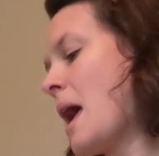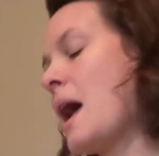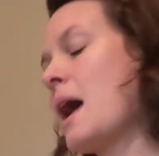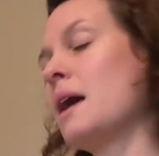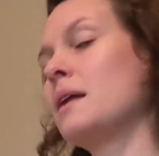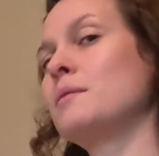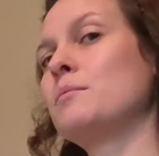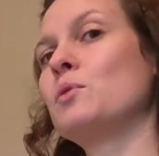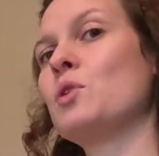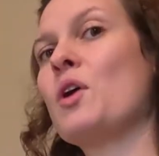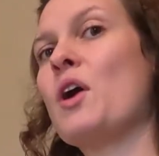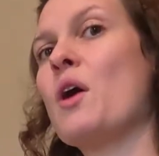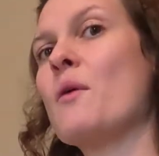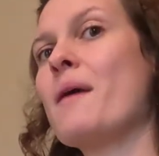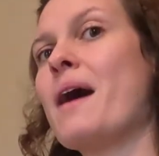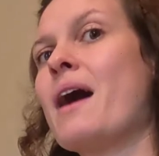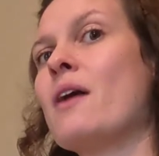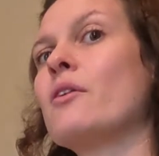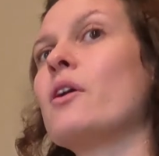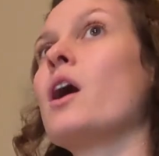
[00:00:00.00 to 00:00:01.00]
and blow
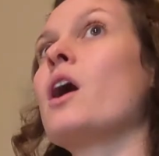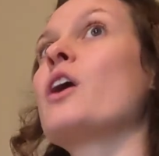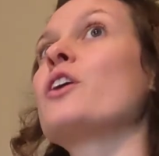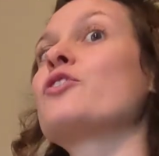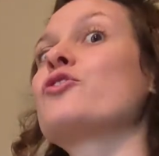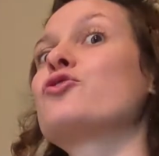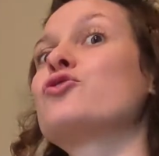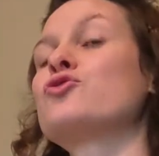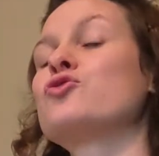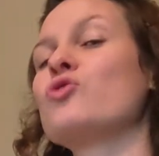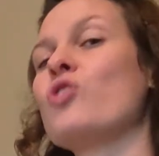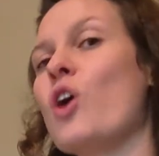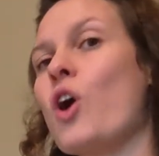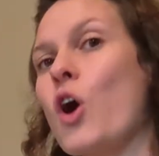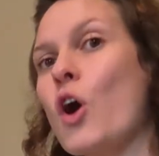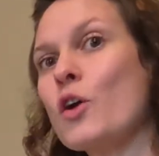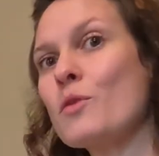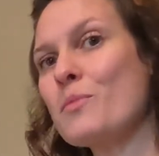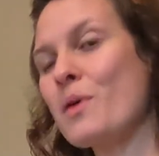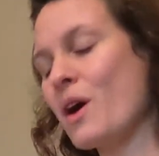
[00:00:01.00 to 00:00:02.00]
out a
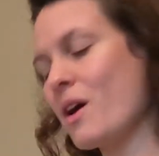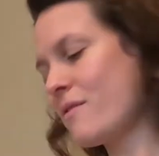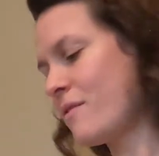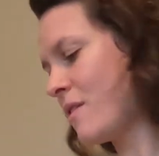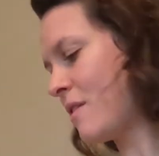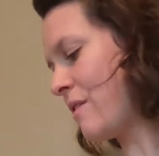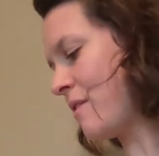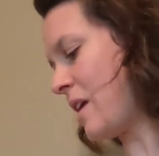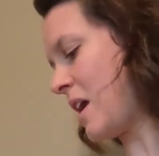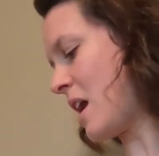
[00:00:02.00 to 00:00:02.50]
strong puff of